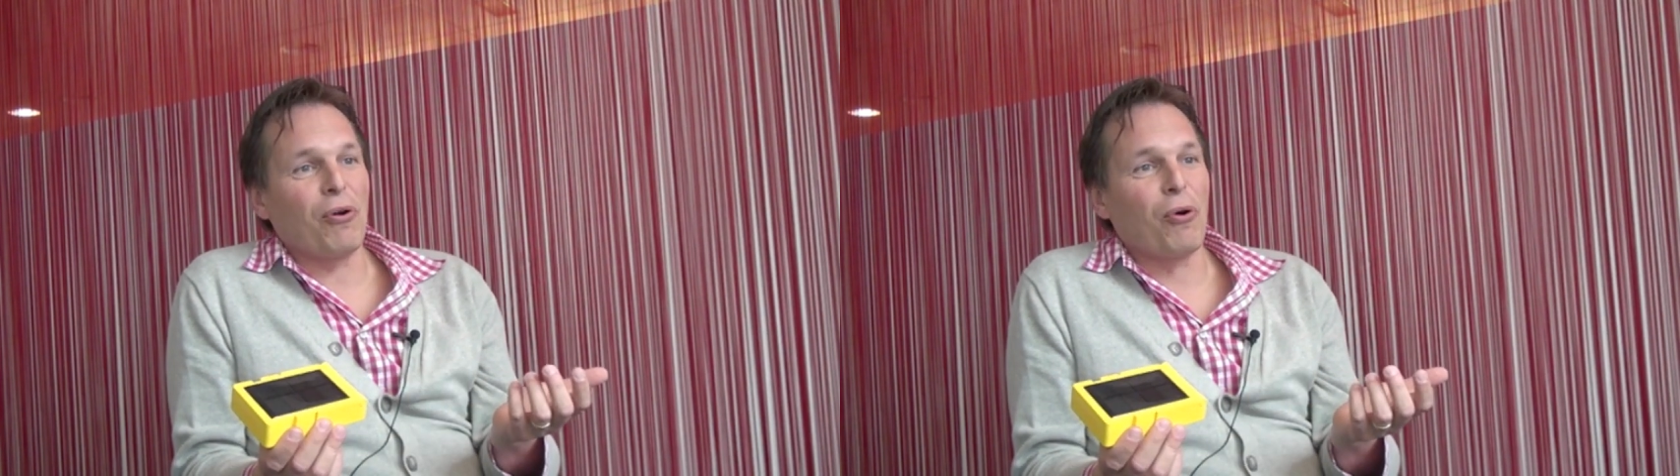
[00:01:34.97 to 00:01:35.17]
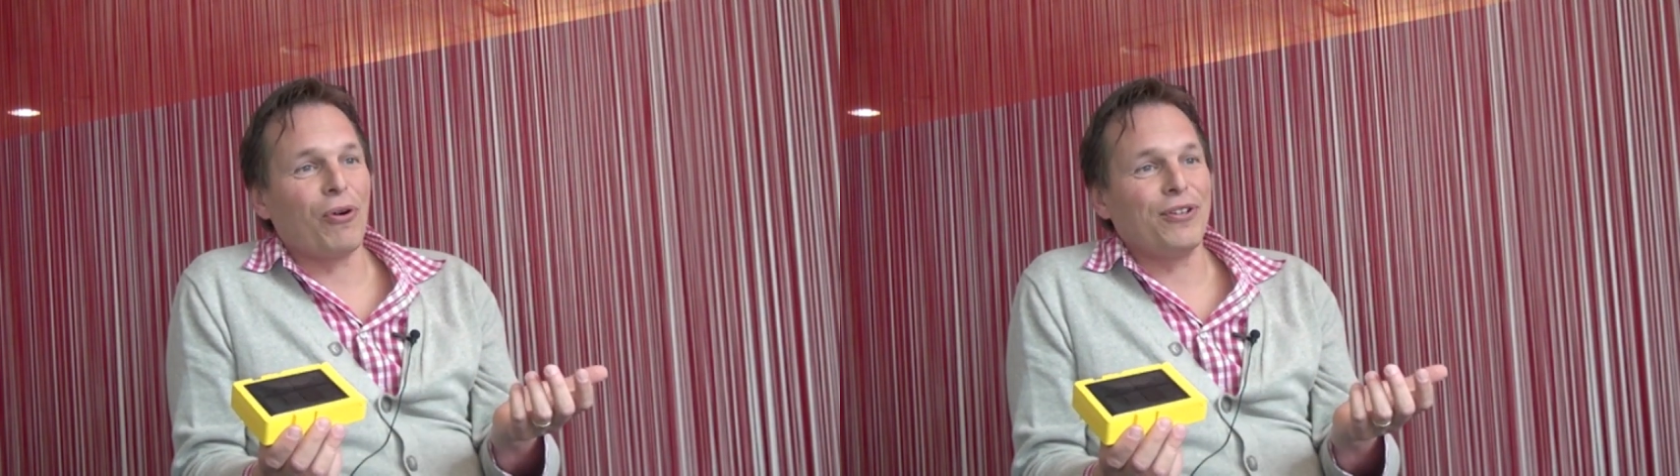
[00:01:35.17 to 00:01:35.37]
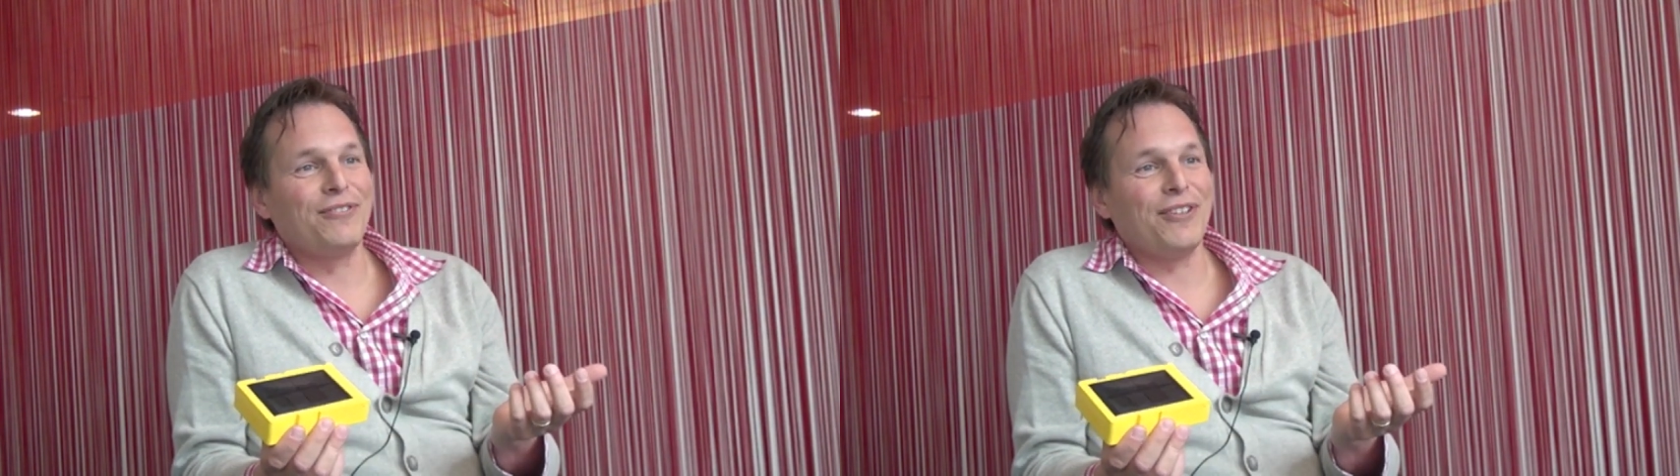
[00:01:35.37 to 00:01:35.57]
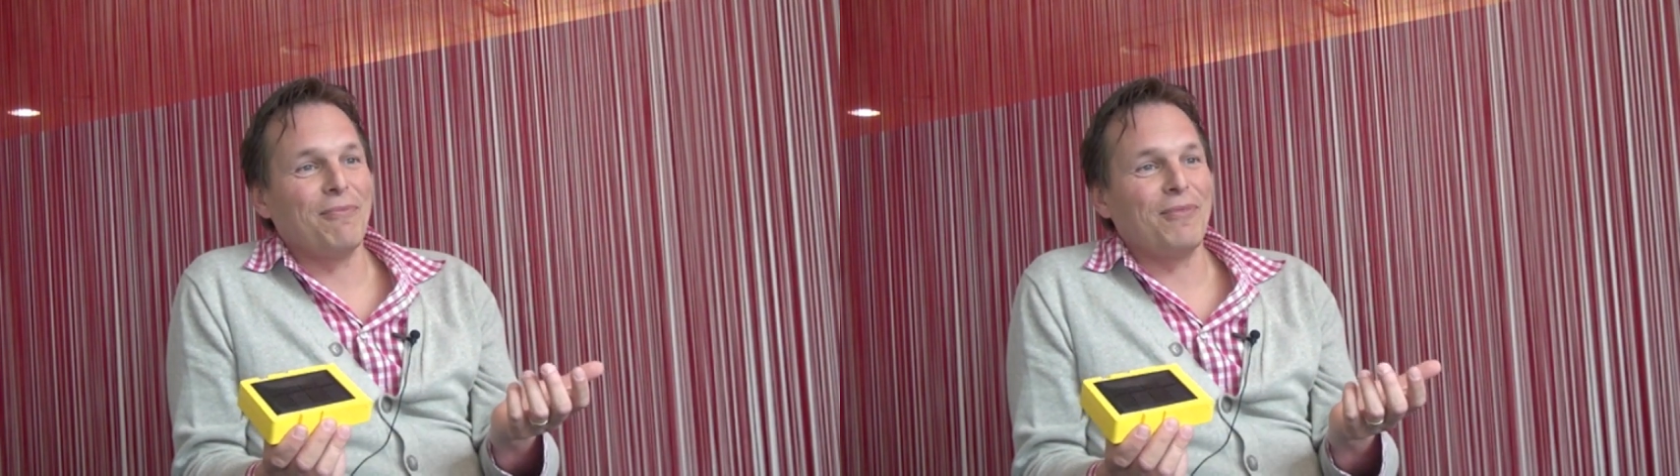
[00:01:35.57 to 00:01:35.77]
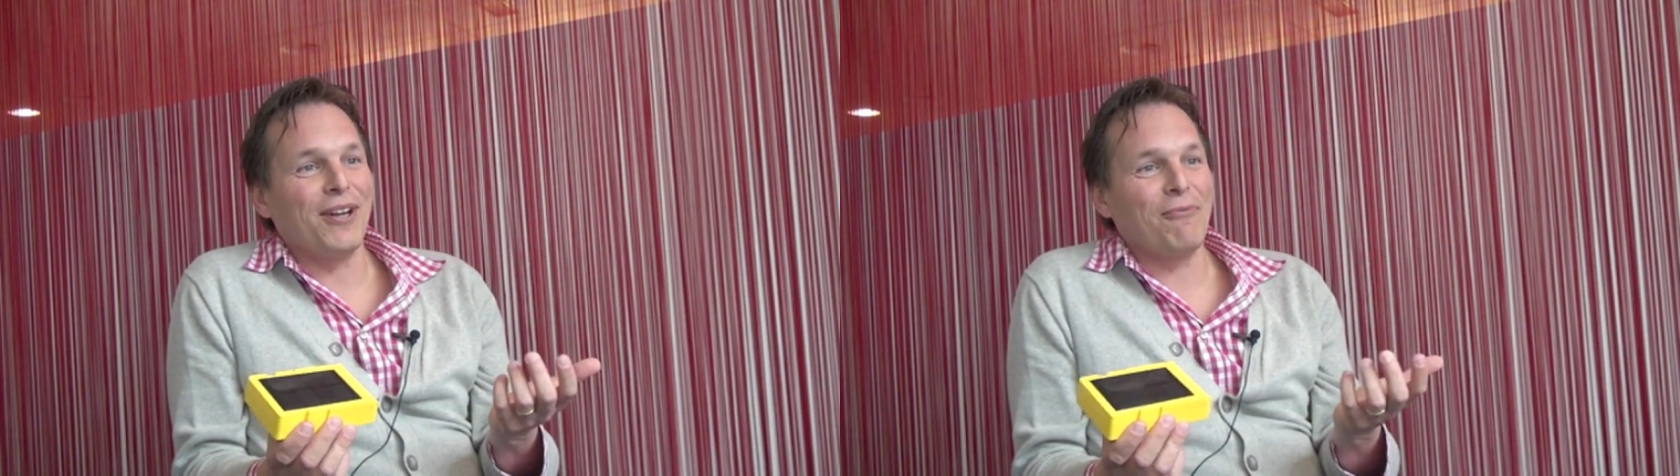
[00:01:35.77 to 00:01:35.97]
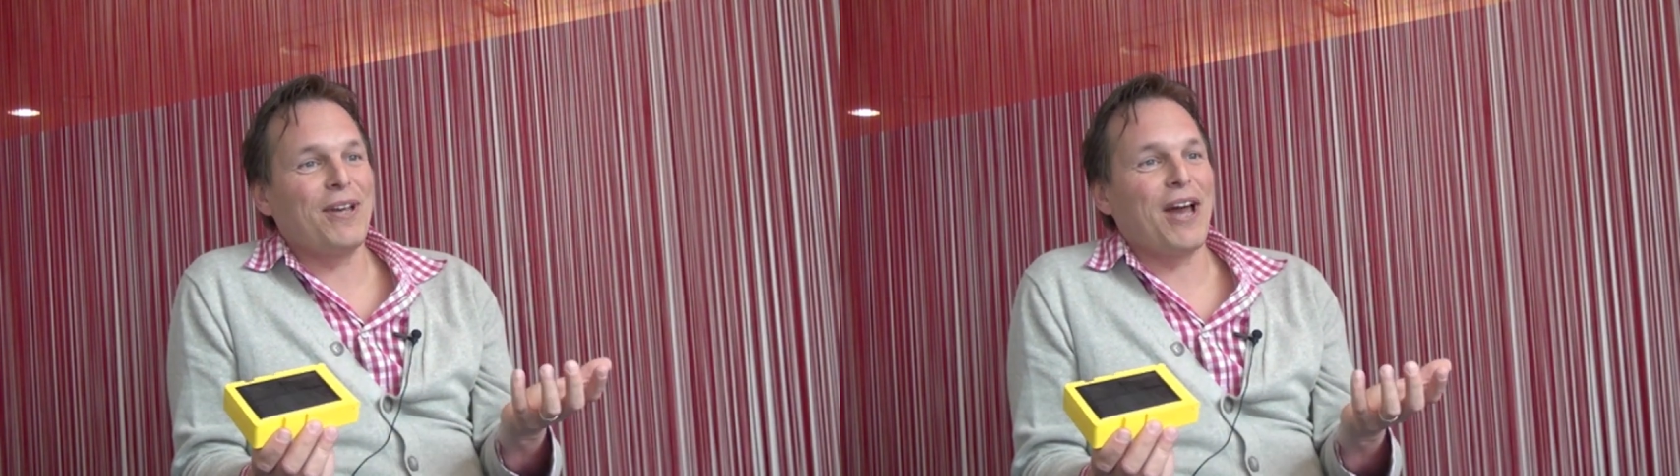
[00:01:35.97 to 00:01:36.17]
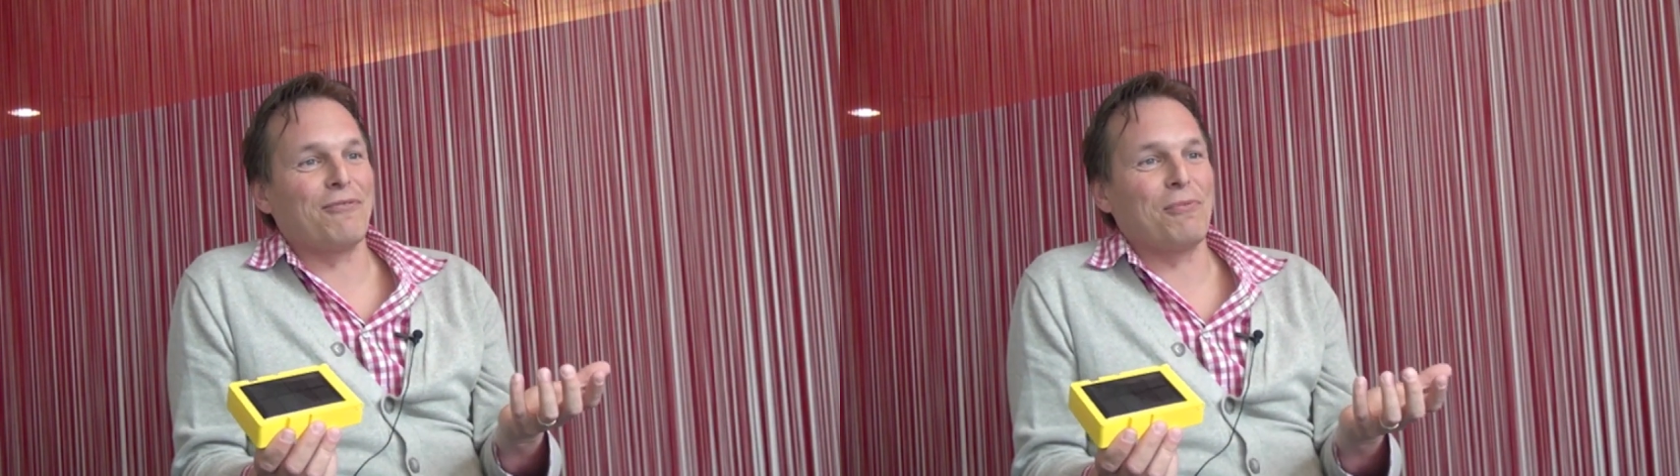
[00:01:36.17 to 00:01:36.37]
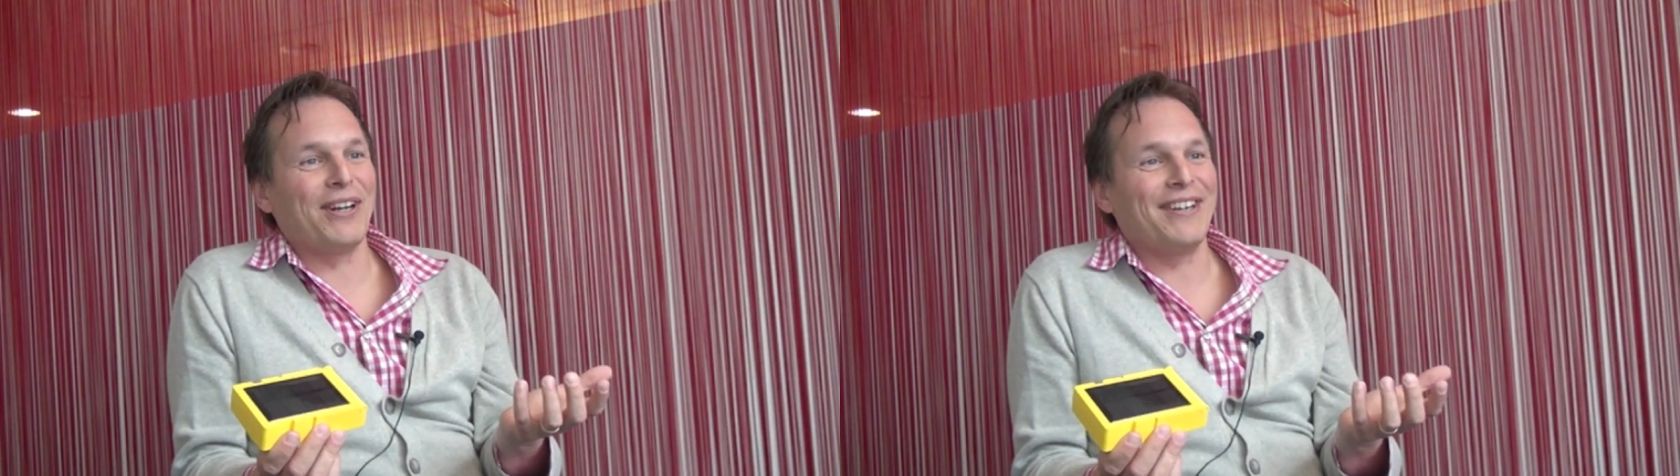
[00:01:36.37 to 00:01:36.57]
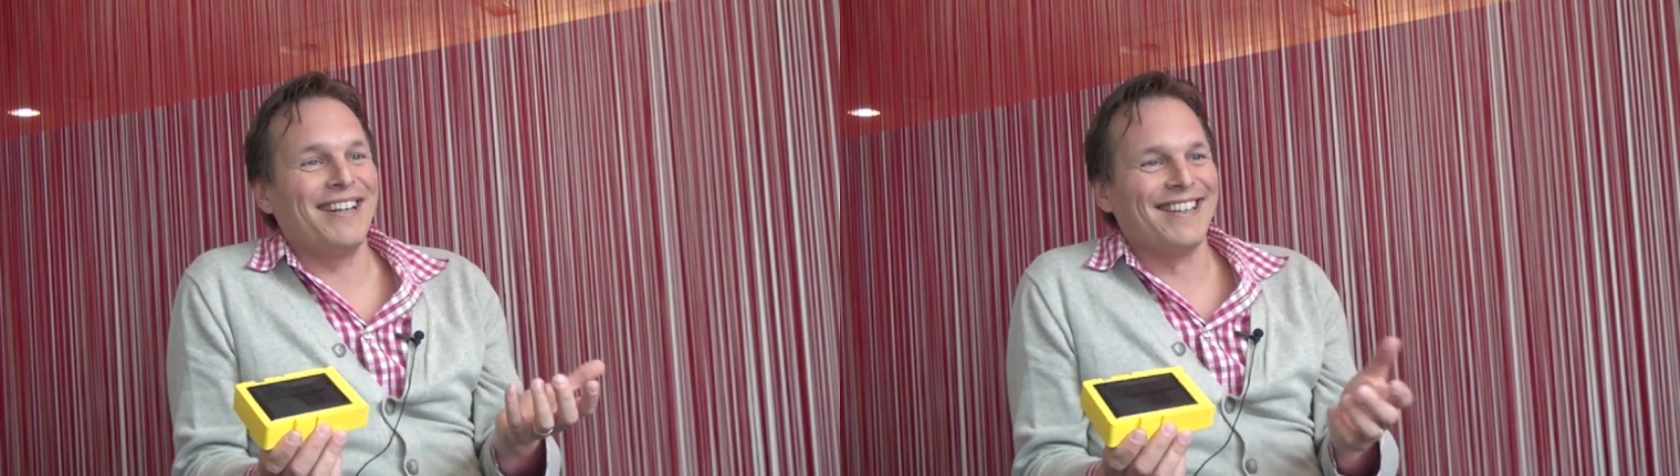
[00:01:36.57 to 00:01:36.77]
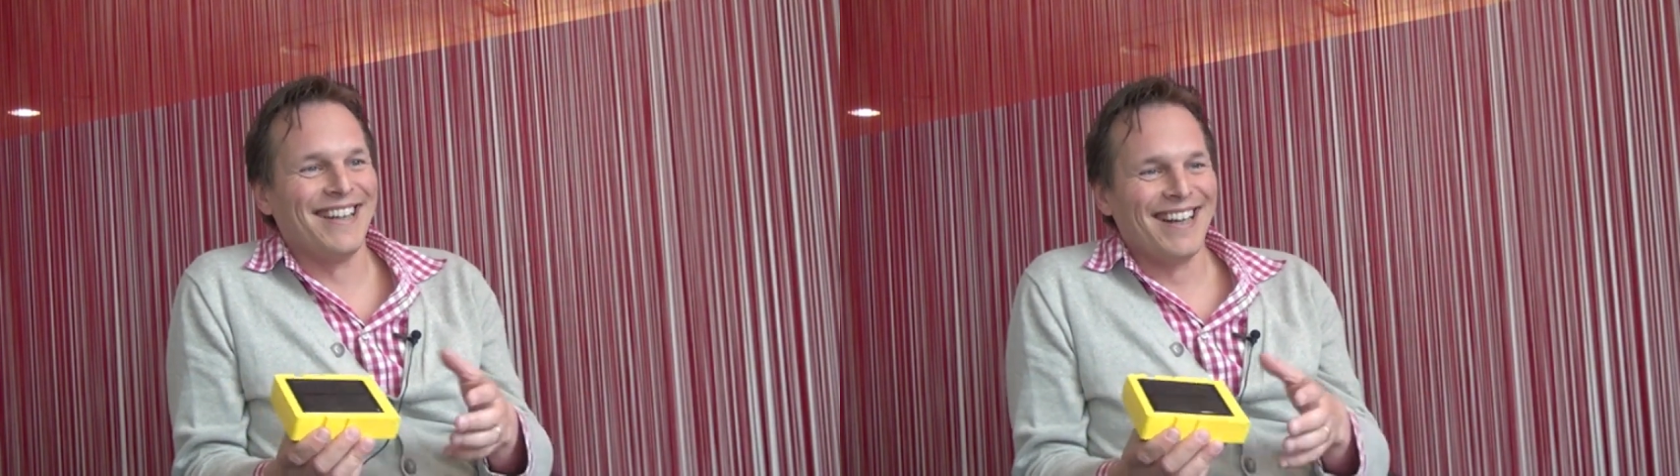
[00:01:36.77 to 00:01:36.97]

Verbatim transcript: Al Gore in the team, then we have a winner.